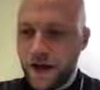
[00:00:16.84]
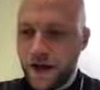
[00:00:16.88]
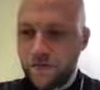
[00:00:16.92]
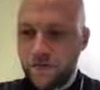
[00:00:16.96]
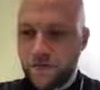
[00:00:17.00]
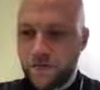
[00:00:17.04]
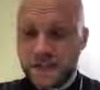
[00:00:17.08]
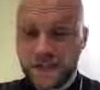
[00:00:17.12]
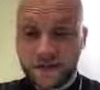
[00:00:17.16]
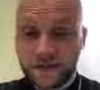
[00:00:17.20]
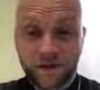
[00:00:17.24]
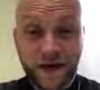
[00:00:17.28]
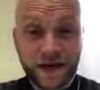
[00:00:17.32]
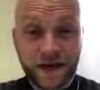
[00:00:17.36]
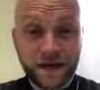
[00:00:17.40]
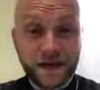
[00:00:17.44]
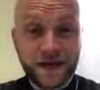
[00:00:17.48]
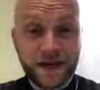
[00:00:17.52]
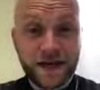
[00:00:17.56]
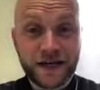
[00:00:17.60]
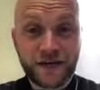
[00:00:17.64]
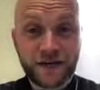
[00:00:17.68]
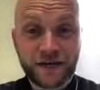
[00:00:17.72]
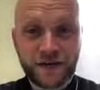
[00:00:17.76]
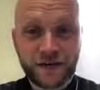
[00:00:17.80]

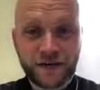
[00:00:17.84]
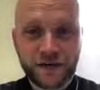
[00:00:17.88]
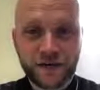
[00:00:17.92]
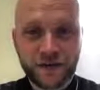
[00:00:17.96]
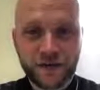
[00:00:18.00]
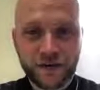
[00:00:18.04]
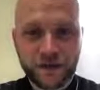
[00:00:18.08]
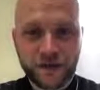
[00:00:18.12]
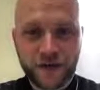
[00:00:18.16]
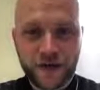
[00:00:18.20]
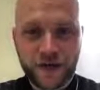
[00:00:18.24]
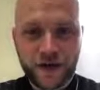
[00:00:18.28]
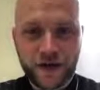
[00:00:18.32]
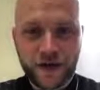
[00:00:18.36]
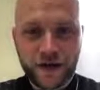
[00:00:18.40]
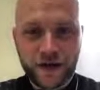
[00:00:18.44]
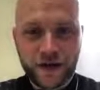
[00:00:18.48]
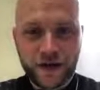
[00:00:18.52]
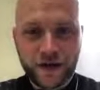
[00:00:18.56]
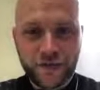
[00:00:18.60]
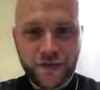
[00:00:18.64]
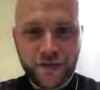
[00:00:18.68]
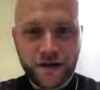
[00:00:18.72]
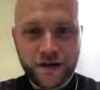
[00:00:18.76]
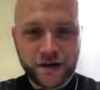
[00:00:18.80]
Speculation.
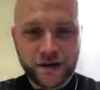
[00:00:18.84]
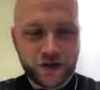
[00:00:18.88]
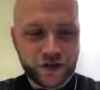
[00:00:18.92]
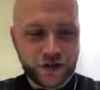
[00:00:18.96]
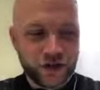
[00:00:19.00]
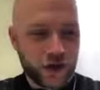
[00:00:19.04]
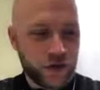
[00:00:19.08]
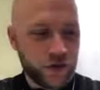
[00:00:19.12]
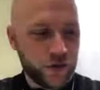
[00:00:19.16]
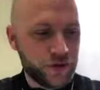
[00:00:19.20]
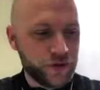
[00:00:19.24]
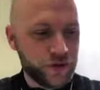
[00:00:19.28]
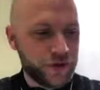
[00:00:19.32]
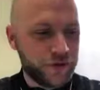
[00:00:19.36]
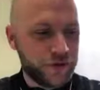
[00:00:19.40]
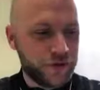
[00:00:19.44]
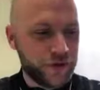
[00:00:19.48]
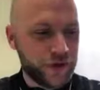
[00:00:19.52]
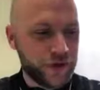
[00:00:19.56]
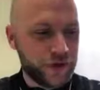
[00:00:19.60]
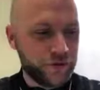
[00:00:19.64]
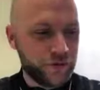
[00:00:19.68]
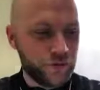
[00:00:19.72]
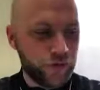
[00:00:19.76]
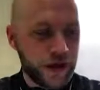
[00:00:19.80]
It shows, I
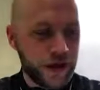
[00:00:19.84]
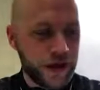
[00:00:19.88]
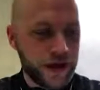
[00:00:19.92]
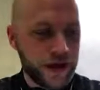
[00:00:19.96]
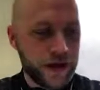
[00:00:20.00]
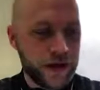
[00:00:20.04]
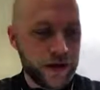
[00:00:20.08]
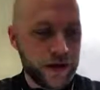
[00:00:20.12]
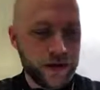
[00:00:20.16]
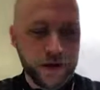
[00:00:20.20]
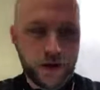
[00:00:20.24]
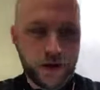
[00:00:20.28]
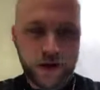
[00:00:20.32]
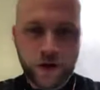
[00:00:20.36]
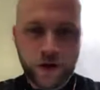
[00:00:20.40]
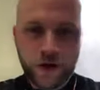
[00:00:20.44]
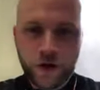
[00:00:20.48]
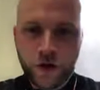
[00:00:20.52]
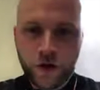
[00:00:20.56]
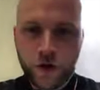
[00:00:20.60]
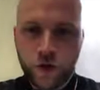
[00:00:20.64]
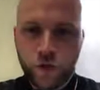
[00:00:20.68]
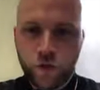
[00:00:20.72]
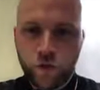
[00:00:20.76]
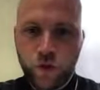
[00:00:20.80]
think, where
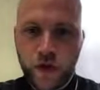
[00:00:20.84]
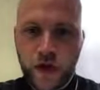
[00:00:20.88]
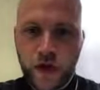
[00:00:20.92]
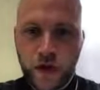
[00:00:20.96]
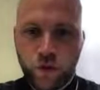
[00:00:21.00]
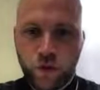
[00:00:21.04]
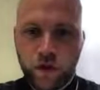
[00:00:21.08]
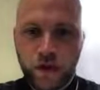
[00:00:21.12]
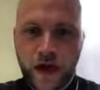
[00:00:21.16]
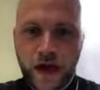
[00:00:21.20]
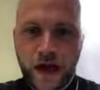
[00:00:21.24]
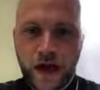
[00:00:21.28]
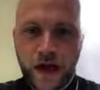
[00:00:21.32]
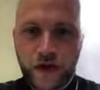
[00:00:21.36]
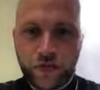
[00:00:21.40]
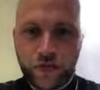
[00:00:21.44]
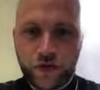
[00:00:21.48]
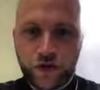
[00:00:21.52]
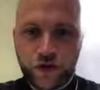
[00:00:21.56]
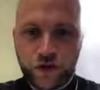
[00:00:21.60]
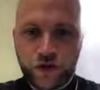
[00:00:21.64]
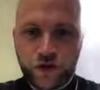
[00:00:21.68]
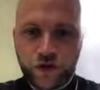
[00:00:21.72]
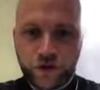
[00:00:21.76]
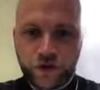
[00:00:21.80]
we're at and
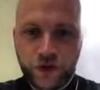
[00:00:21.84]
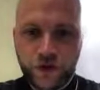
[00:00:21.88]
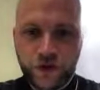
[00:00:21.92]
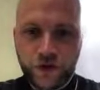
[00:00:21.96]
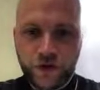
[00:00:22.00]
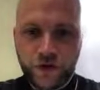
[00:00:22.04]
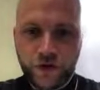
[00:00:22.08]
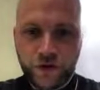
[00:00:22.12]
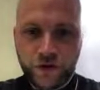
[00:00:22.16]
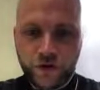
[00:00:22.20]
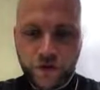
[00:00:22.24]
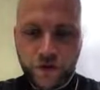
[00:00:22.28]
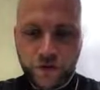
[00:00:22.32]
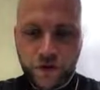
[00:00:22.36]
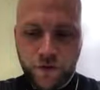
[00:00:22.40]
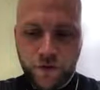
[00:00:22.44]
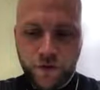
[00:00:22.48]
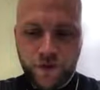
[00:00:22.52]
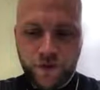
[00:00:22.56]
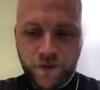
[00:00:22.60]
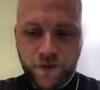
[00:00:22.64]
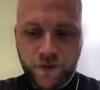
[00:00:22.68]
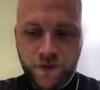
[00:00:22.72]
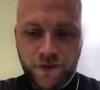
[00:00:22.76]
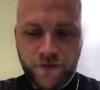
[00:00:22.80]
what we're trying to do and what we're
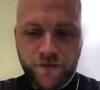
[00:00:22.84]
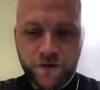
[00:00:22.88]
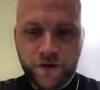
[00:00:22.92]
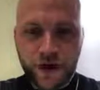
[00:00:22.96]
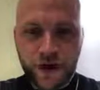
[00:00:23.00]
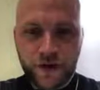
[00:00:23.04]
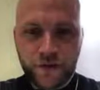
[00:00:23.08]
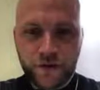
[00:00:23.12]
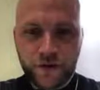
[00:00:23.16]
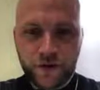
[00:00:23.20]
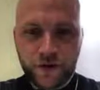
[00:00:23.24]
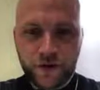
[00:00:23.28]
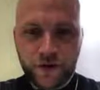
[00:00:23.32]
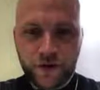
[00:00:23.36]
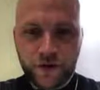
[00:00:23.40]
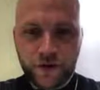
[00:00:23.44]
trying to develop here.